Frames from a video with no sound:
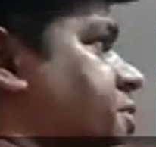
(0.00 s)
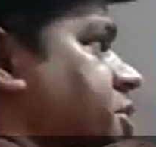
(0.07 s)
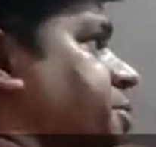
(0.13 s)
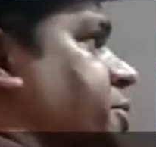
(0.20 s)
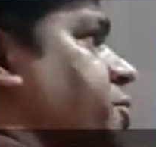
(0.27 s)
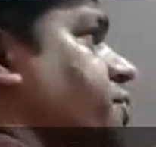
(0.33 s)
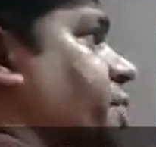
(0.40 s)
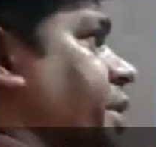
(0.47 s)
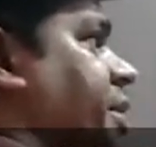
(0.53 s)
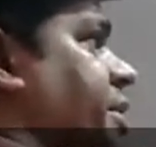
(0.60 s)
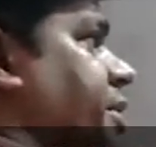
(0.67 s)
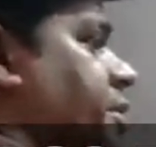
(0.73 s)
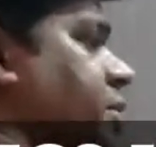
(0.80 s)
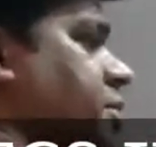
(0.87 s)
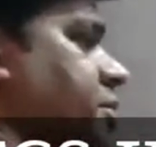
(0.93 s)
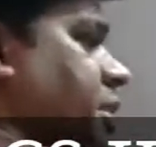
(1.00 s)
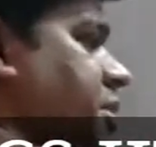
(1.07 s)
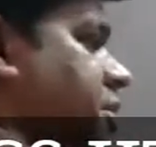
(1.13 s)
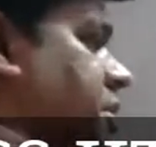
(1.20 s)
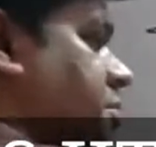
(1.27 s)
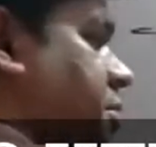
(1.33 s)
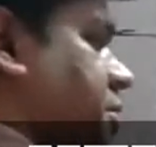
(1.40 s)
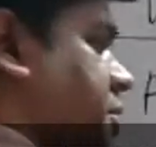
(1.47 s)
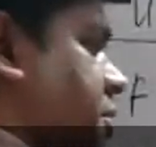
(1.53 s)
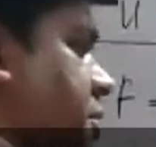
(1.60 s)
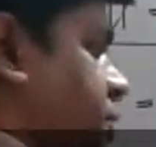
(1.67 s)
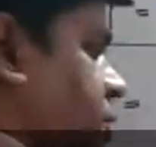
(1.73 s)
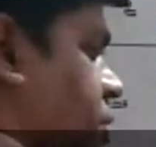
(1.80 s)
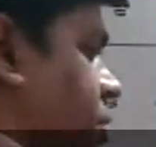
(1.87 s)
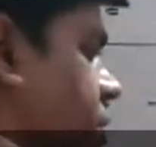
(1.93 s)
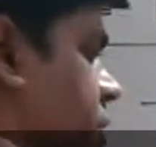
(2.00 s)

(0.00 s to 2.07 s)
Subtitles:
with respect to y. That is nothing but 0.